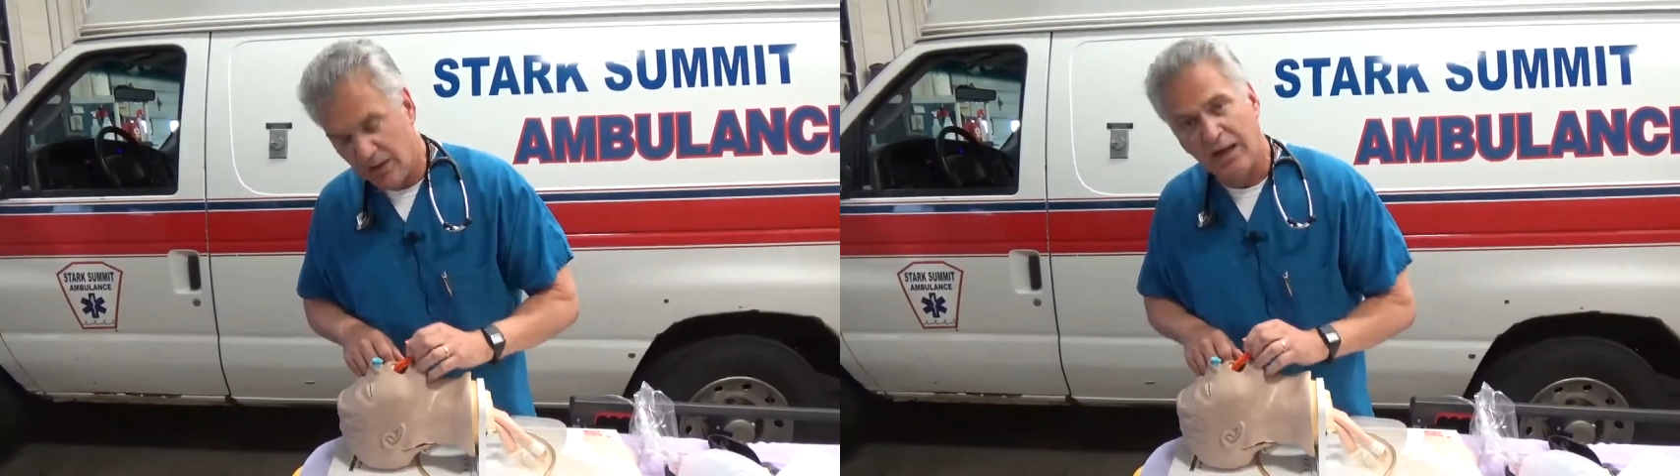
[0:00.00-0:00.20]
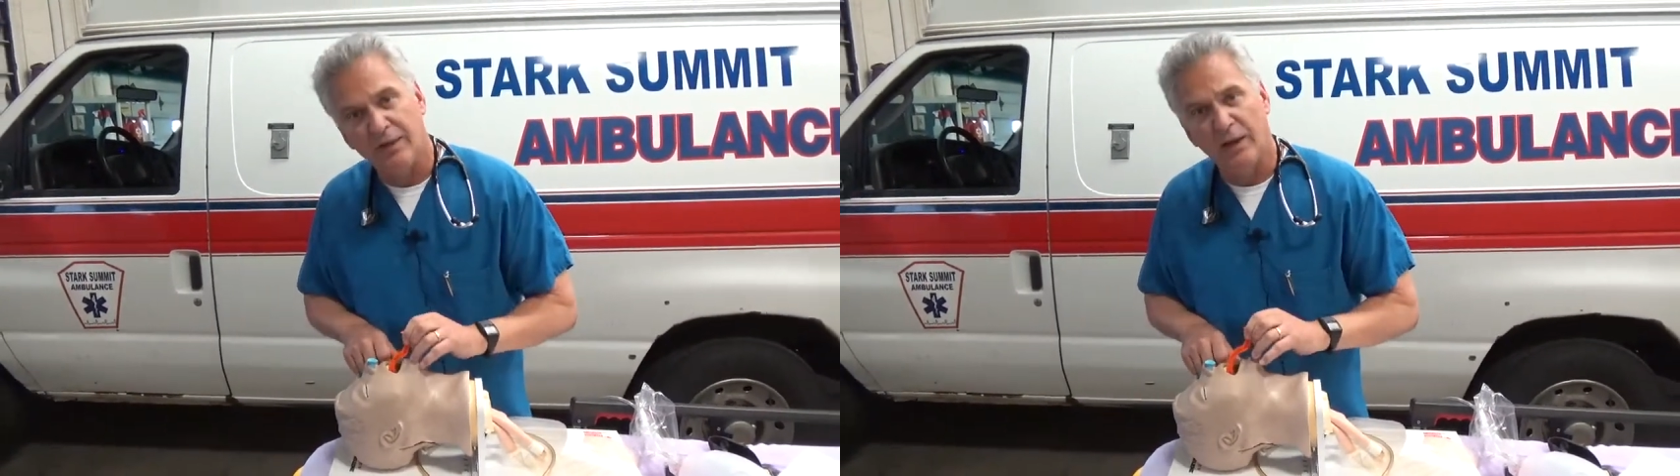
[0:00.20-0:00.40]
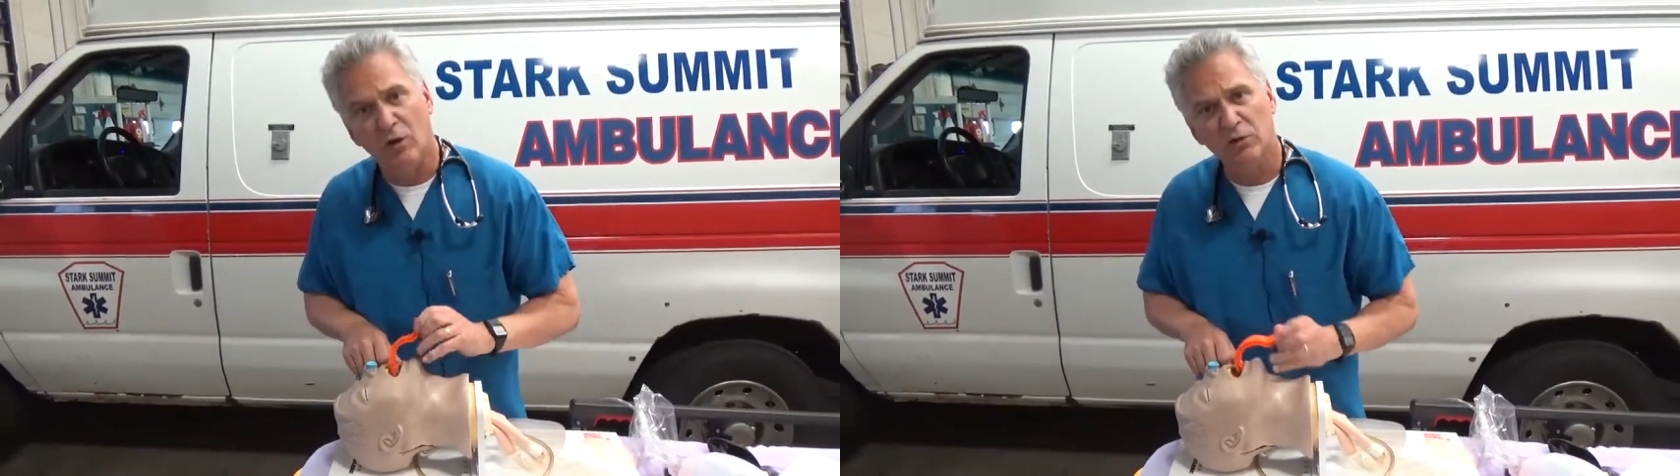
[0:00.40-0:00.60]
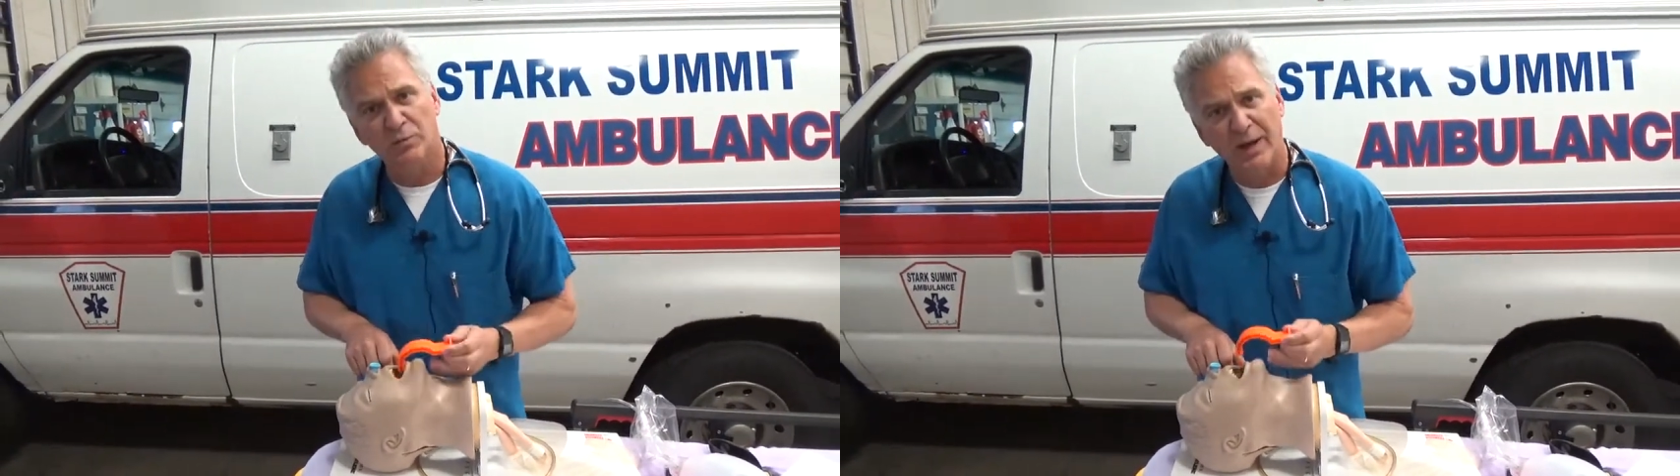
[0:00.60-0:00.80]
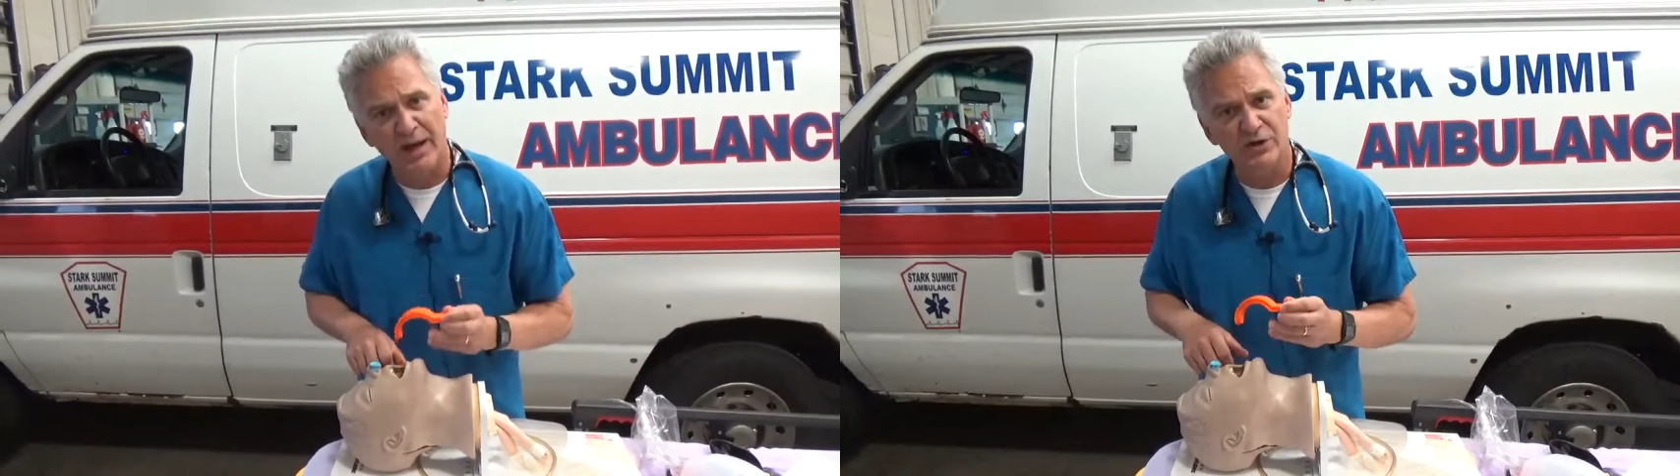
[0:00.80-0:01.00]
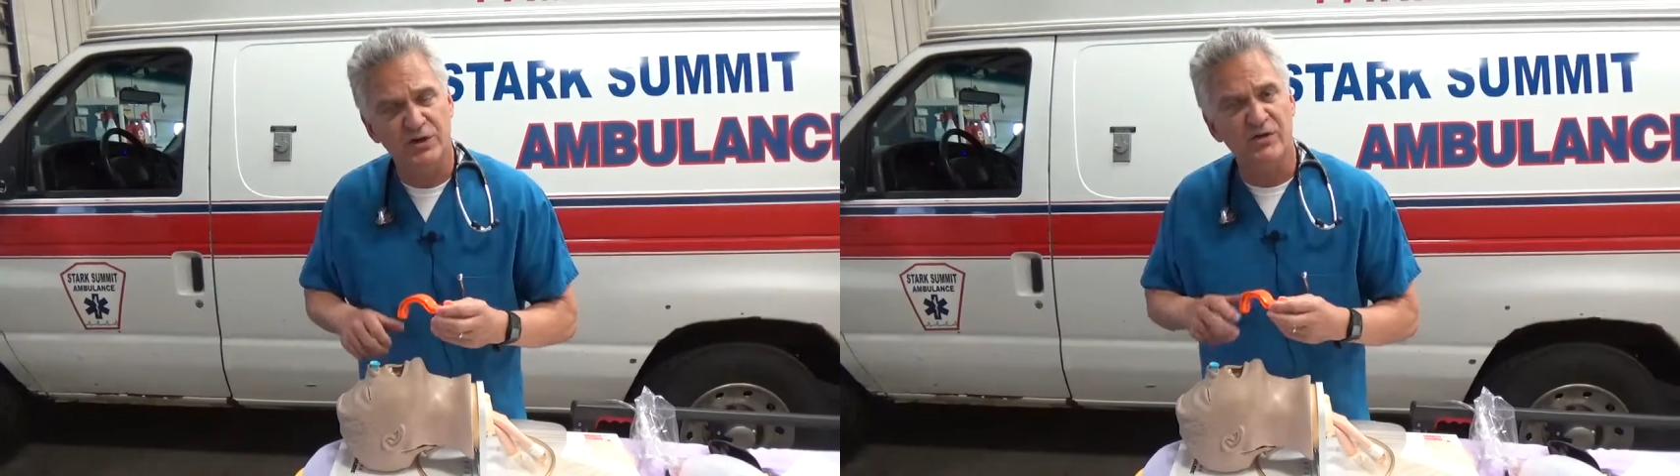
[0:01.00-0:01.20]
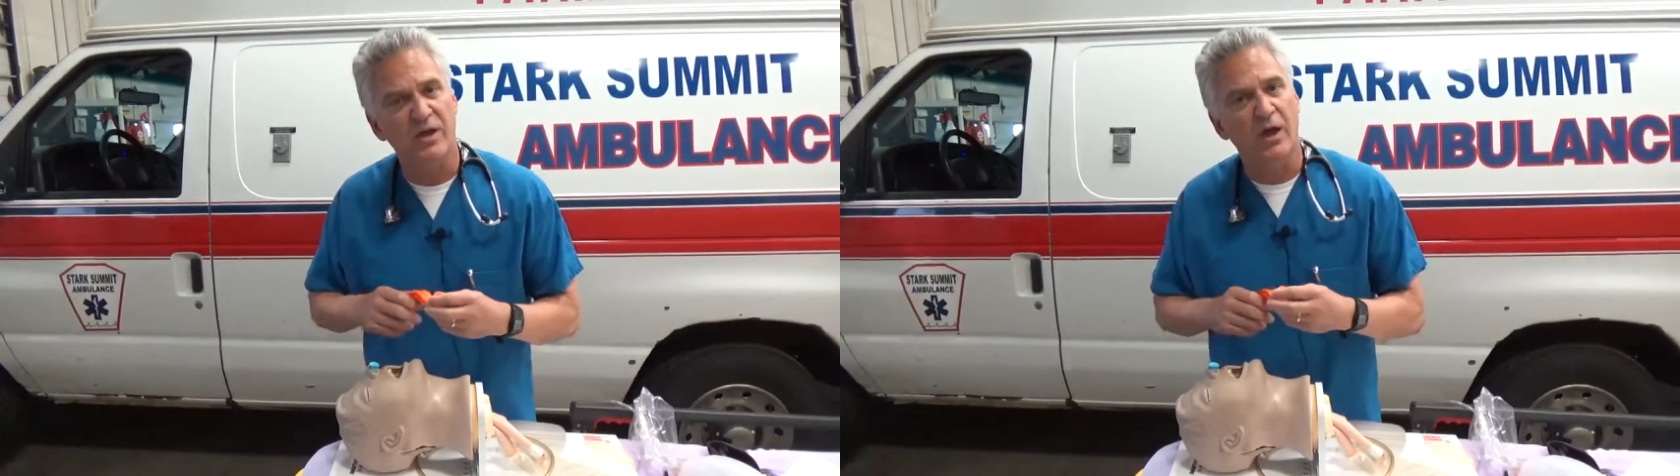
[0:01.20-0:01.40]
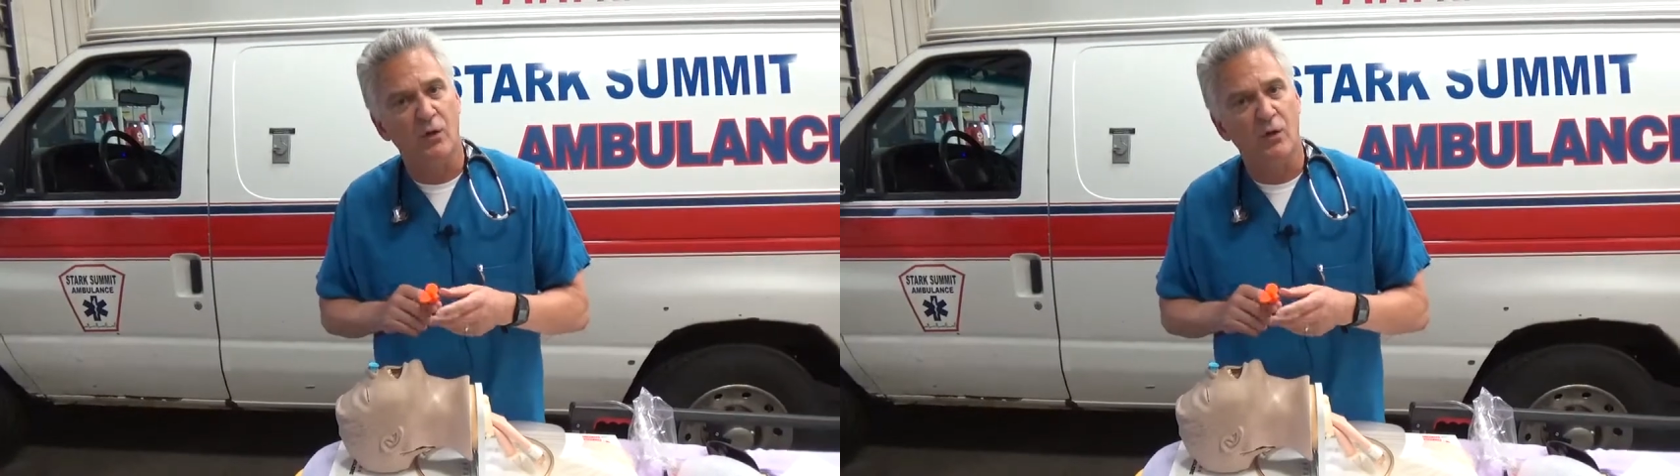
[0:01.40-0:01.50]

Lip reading: In the older patients, say